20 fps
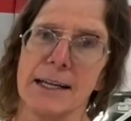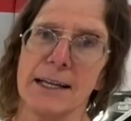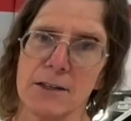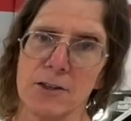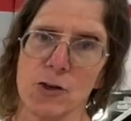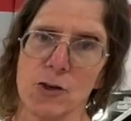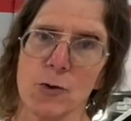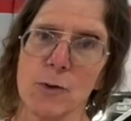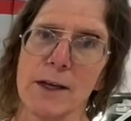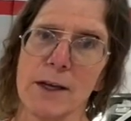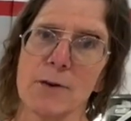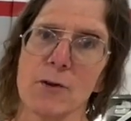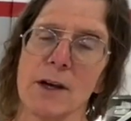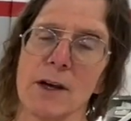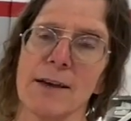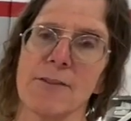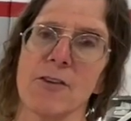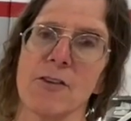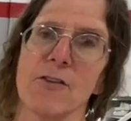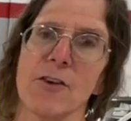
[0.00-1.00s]
end of the week, we'll
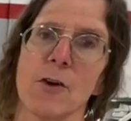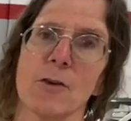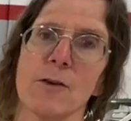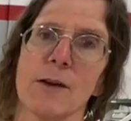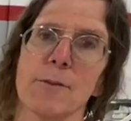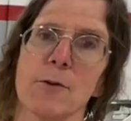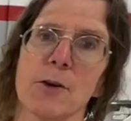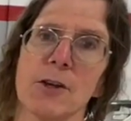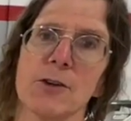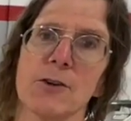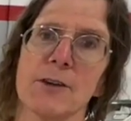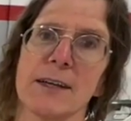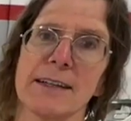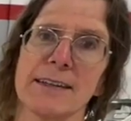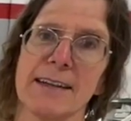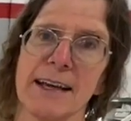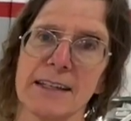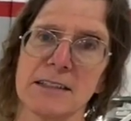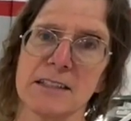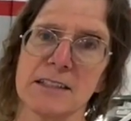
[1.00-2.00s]
have a phone number you can
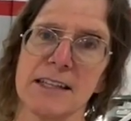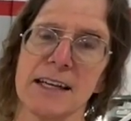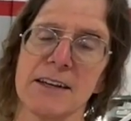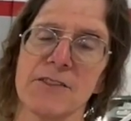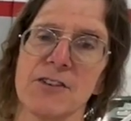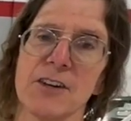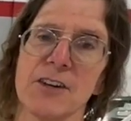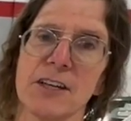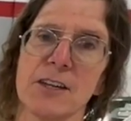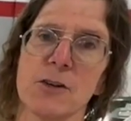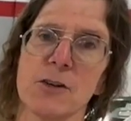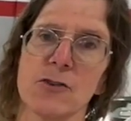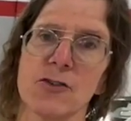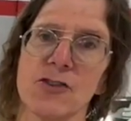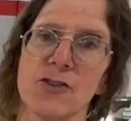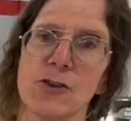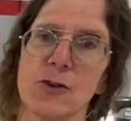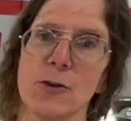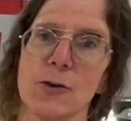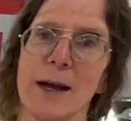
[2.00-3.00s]
text that video
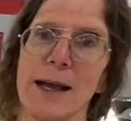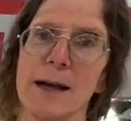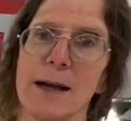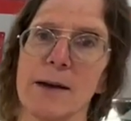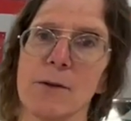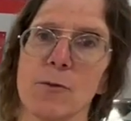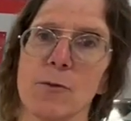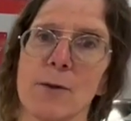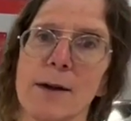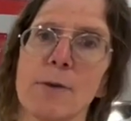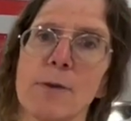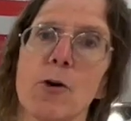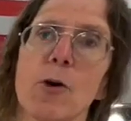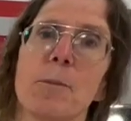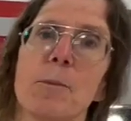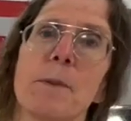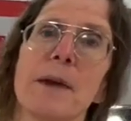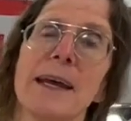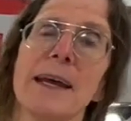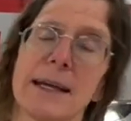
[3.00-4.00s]
to, and we will
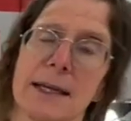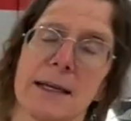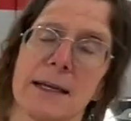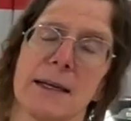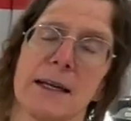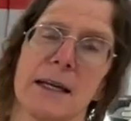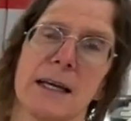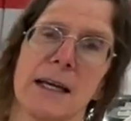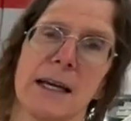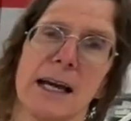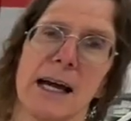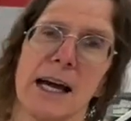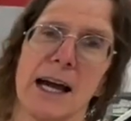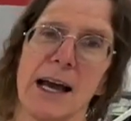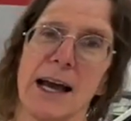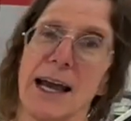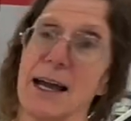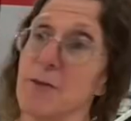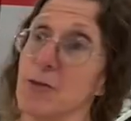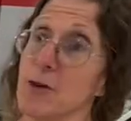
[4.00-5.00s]
pick
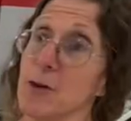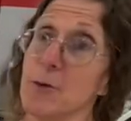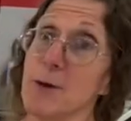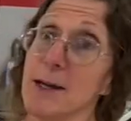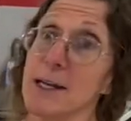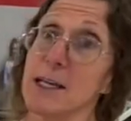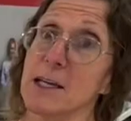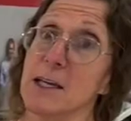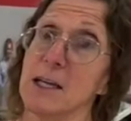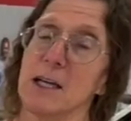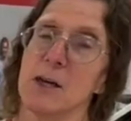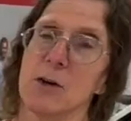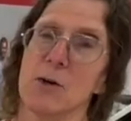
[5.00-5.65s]
uh, every week.